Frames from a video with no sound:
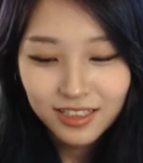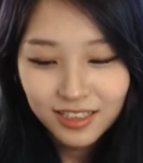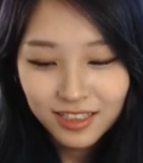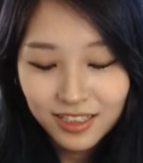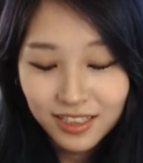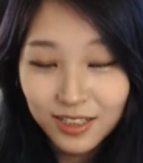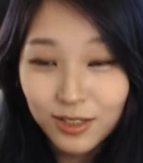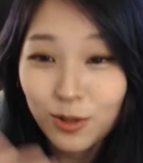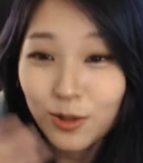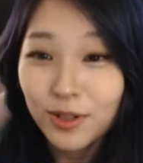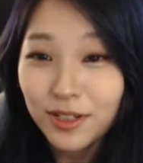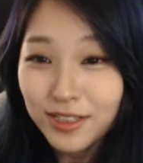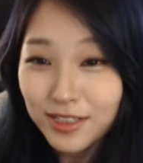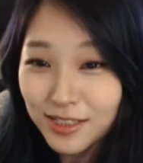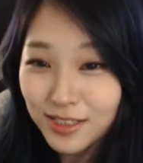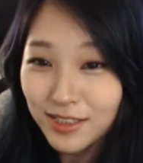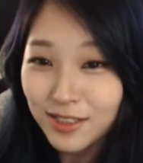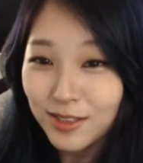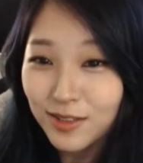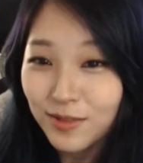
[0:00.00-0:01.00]
no
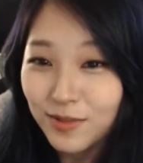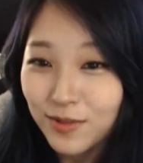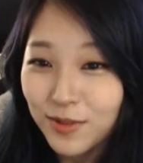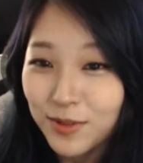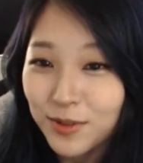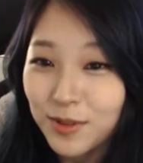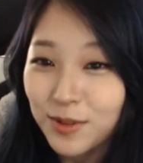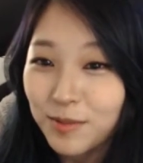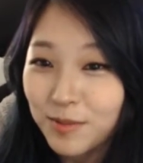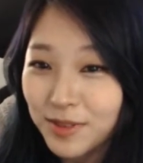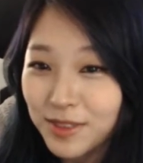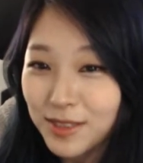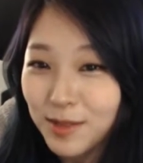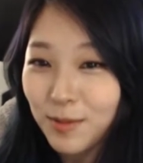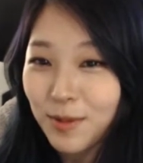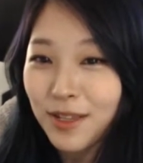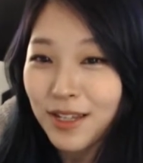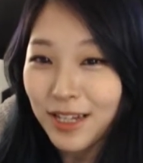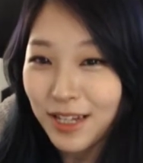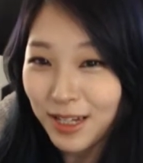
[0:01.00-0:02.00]
instant food, but
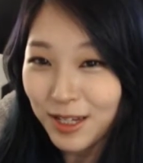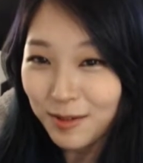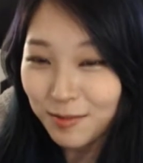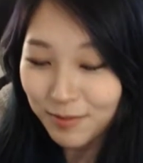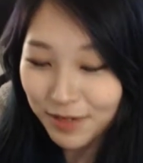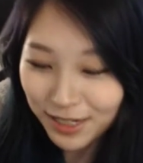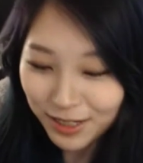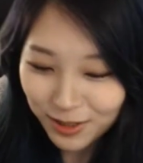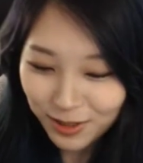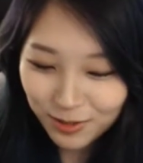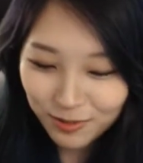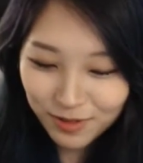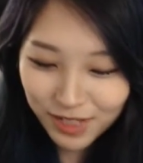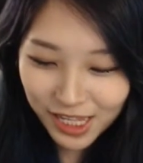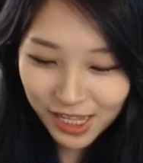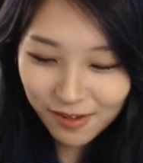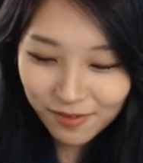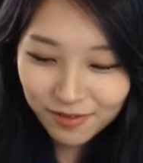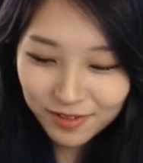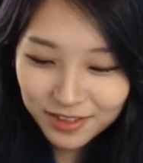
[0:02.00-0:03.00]
something I can
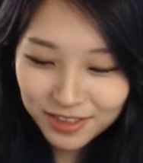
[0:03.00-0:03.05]
microwave